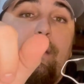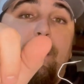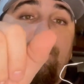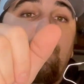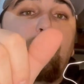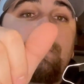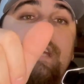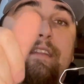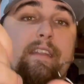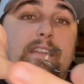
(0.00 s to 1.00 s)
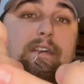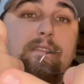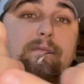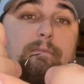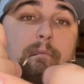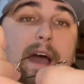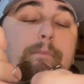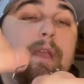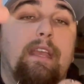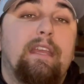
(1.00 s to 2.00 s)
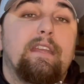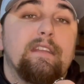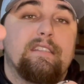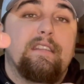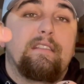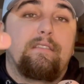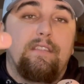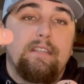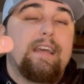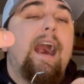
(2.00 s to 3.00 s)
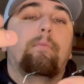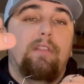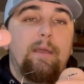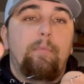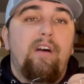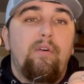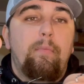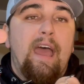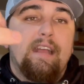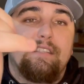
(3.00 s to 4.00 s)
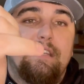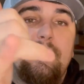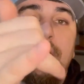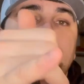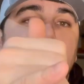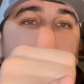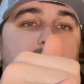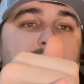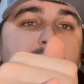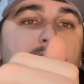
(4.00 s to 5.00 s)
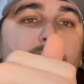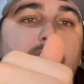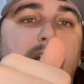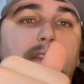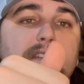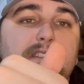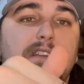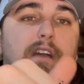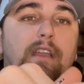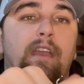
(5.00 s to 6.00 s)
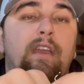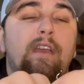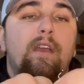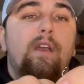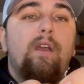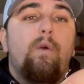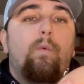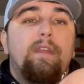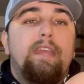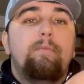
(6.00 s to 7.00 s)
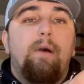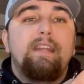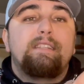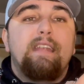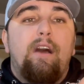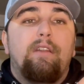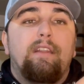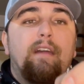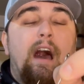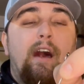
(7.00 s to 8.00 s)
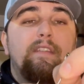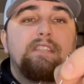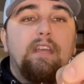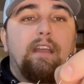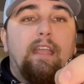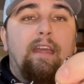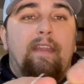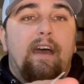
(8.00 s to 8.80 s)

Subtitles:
If you pretend that my pinky is the top lip of a bass and he goes to bite down on this hook, when he bites down on this hook and